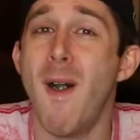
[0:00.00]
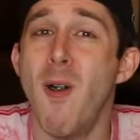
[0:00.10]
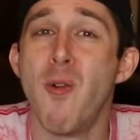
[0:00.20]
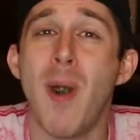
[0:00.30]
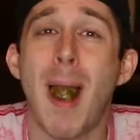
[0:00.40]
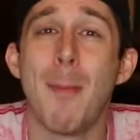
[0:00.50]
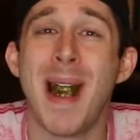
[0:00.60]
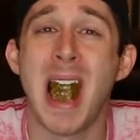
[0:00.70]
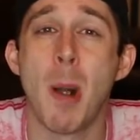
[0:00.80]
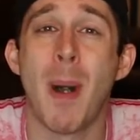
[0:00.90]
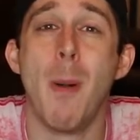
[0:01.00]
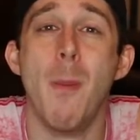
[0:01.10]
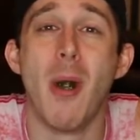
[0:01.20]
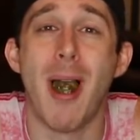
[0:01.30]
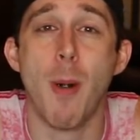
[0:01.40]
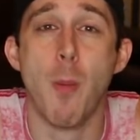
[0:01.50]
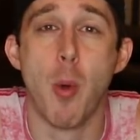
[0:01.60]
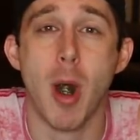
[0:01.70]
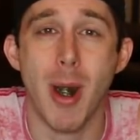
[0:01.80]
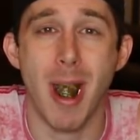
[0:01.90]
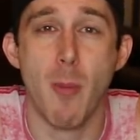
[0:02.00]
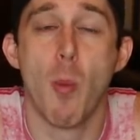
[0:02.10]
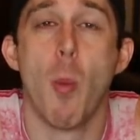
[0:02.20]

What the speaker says: It's not bad until I pull it.